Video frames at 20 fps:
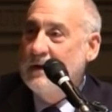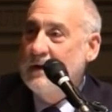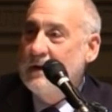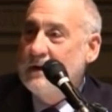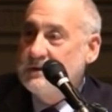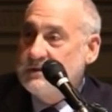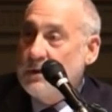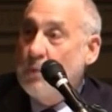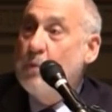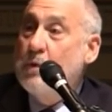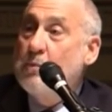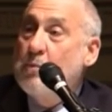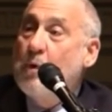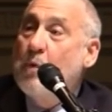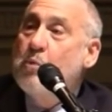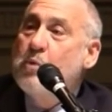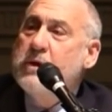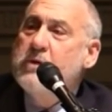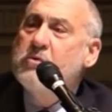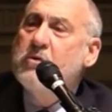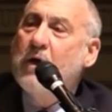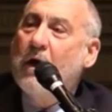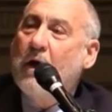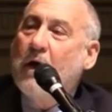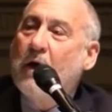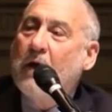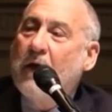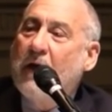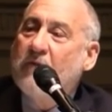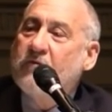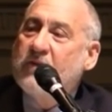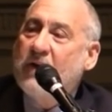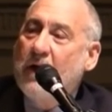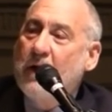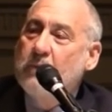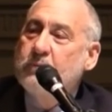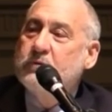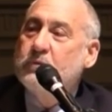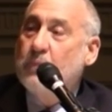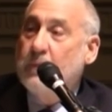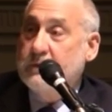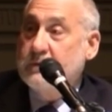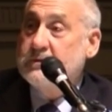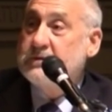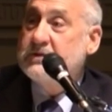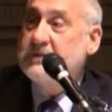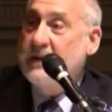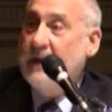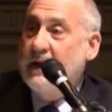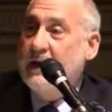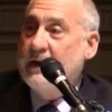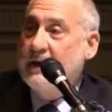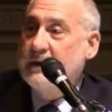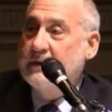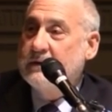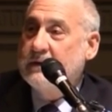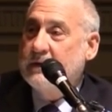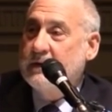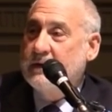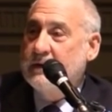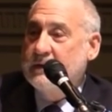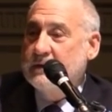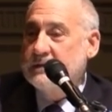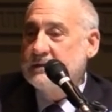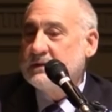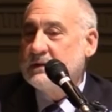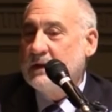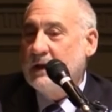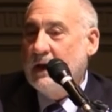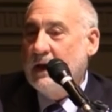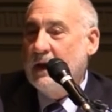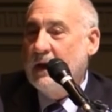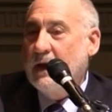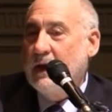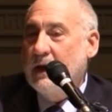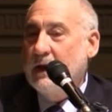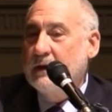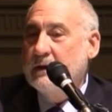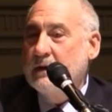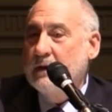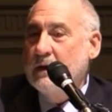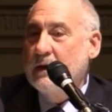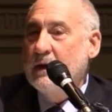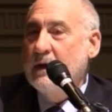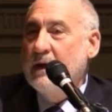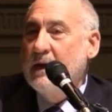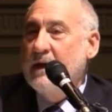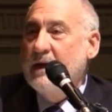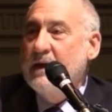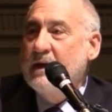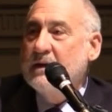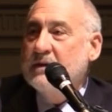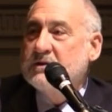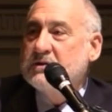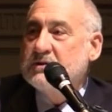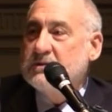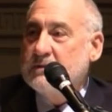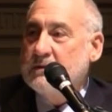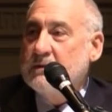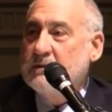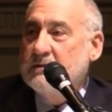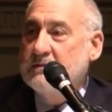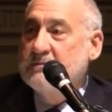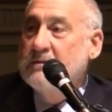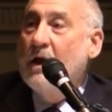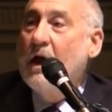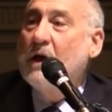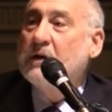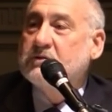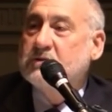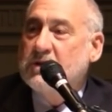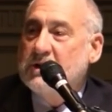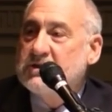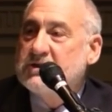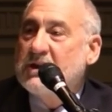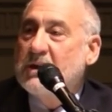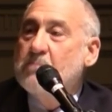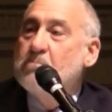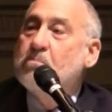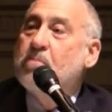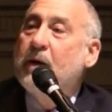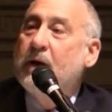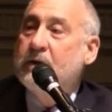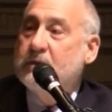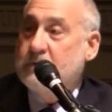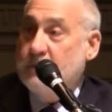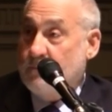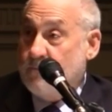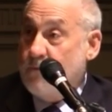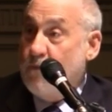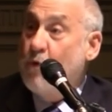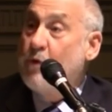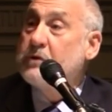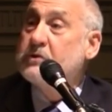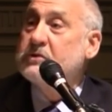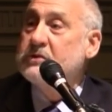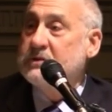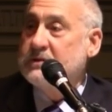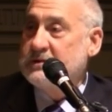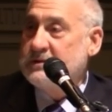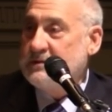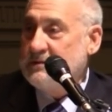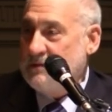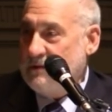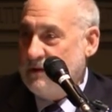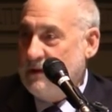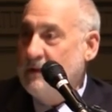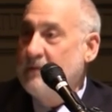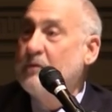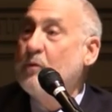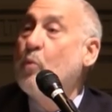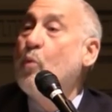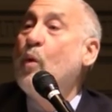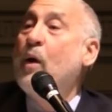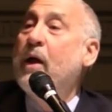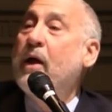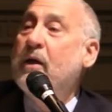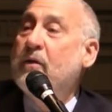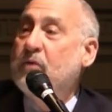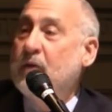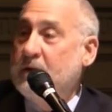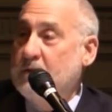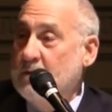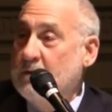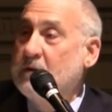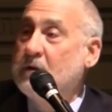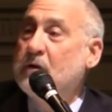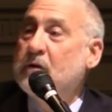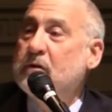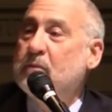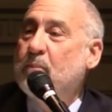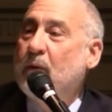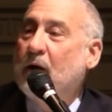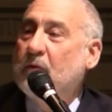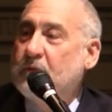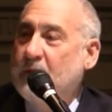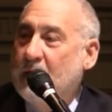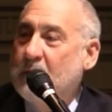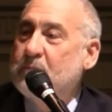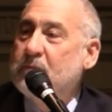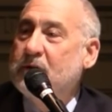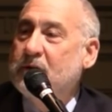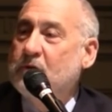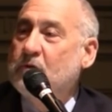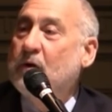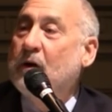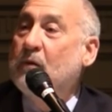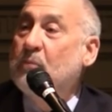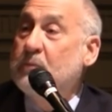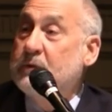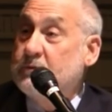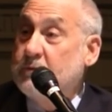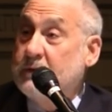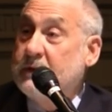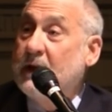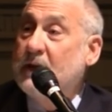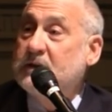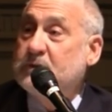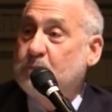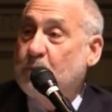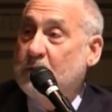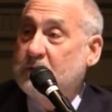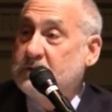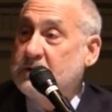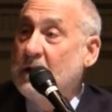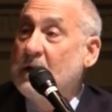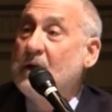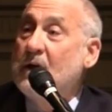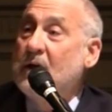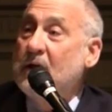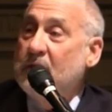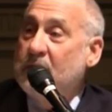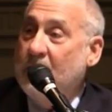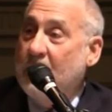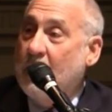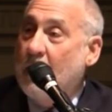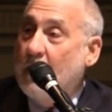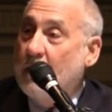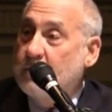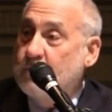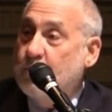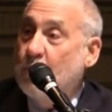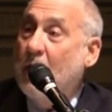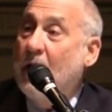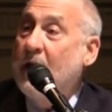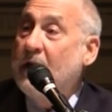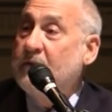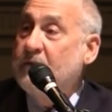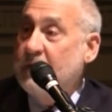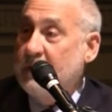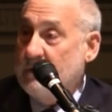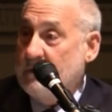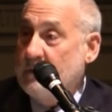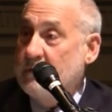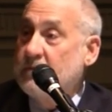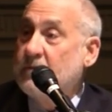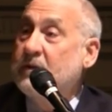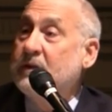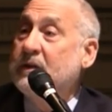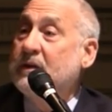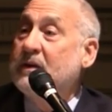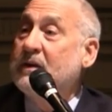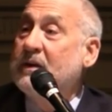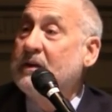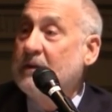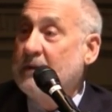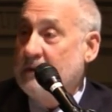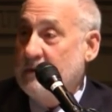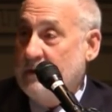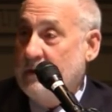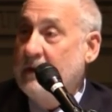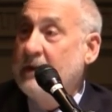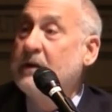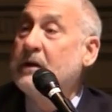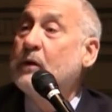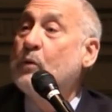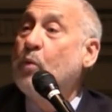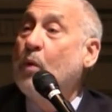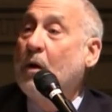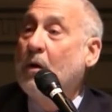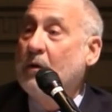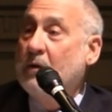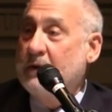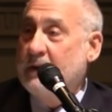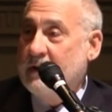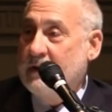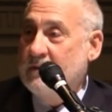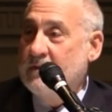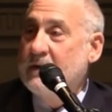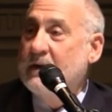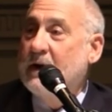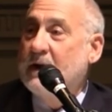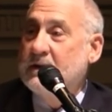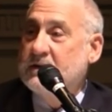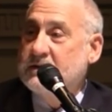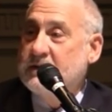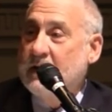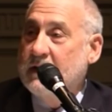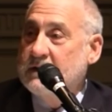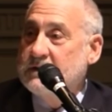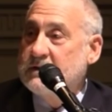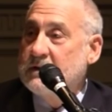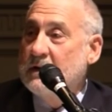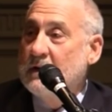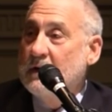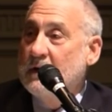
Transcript: So, what we have come to understand is that it's not just competitive forces in the way that you learned about that in your elementary textbooks that are driving the inequality in the United States,